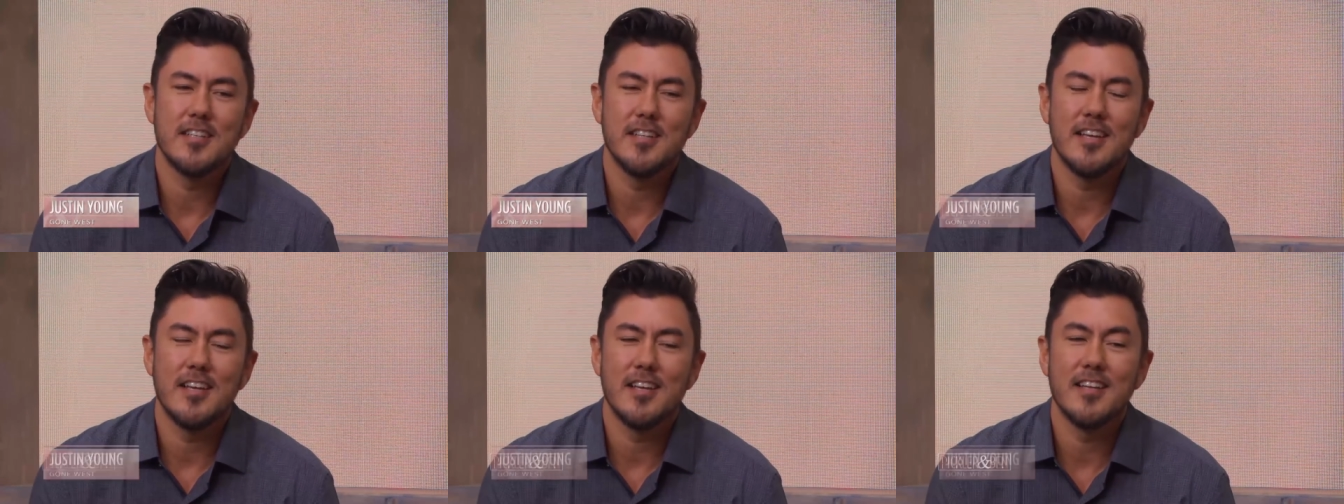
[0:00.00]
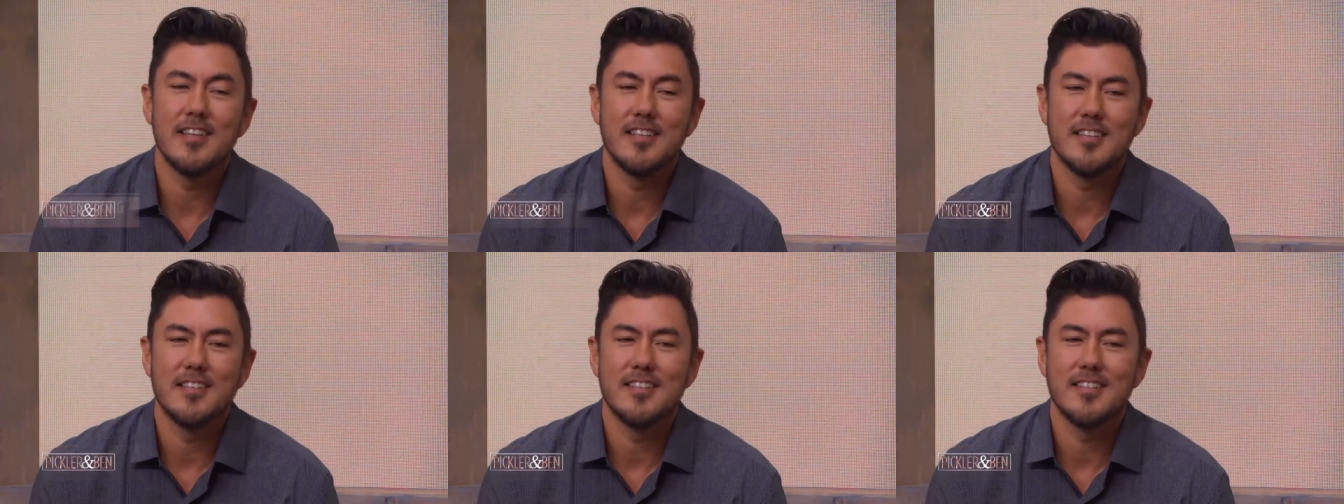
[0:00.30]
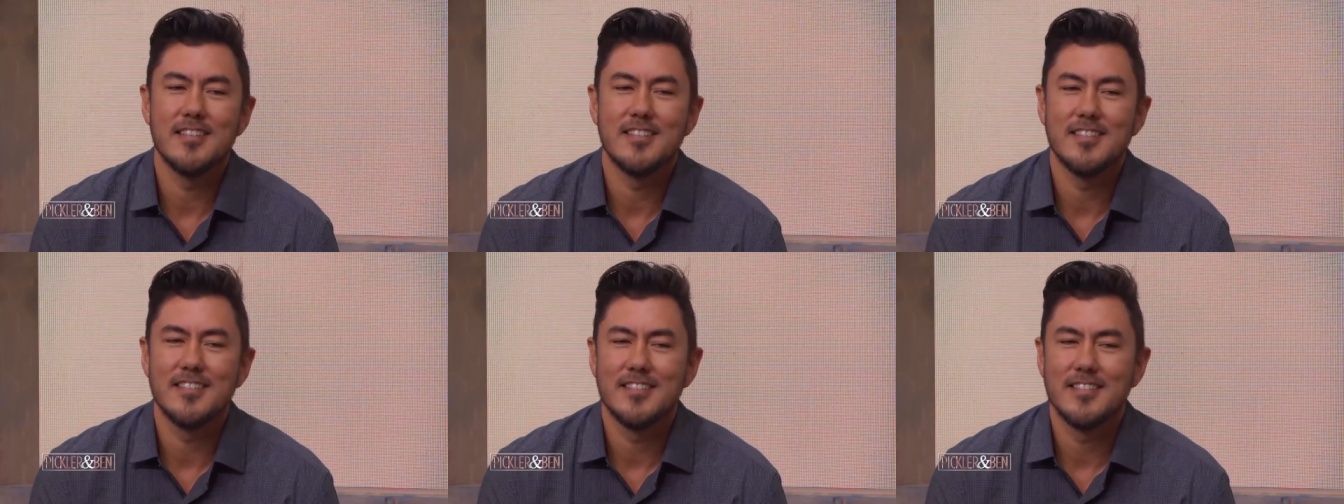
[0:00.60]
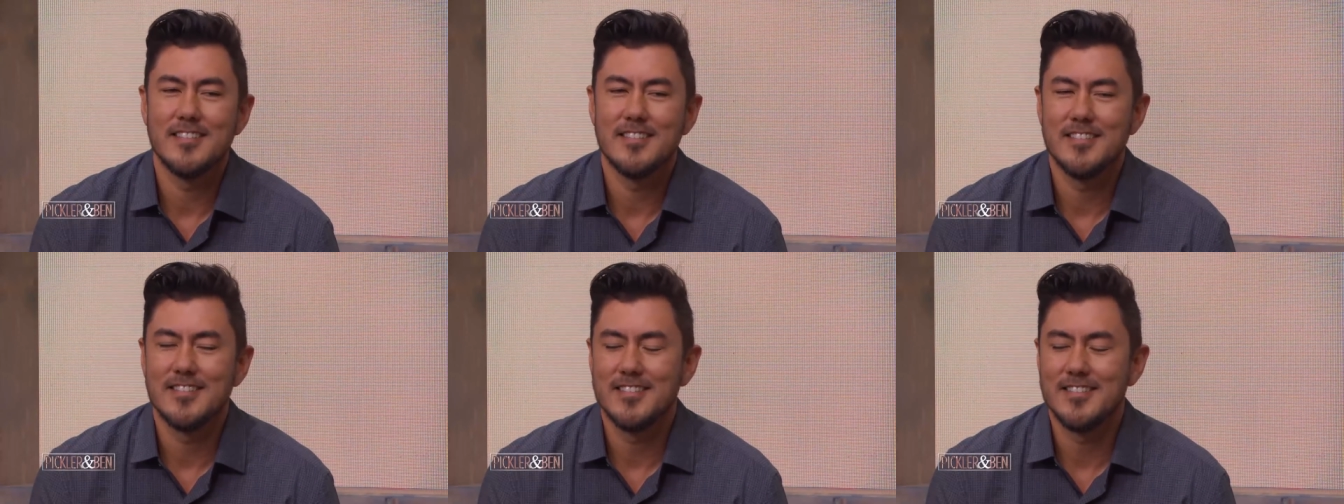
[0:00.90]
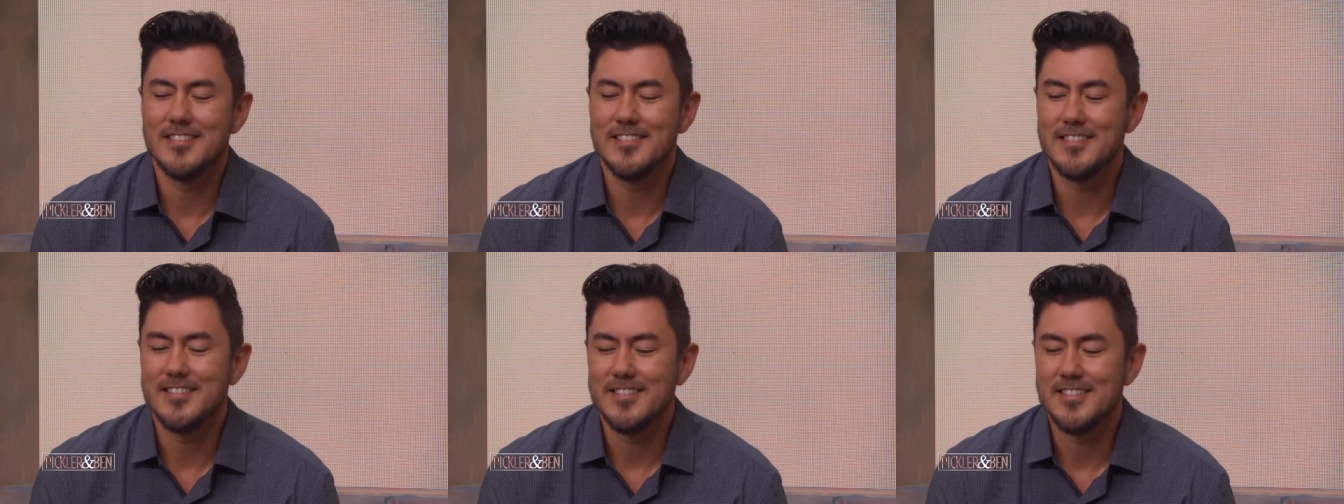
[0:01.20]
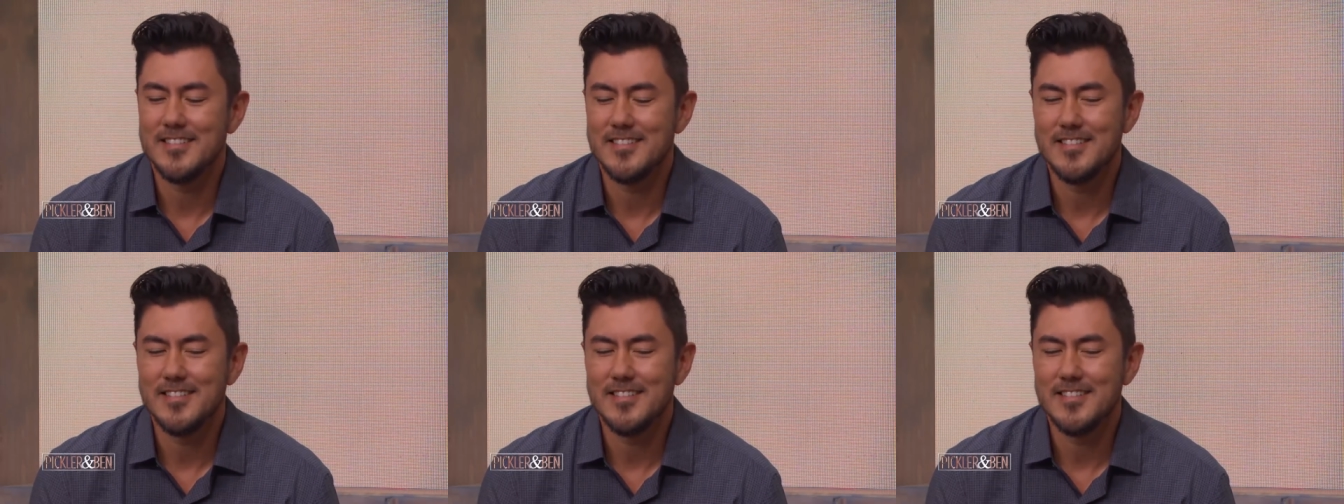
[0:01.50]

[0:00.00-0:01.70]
Yeah. Awesome, man. Really well, cool.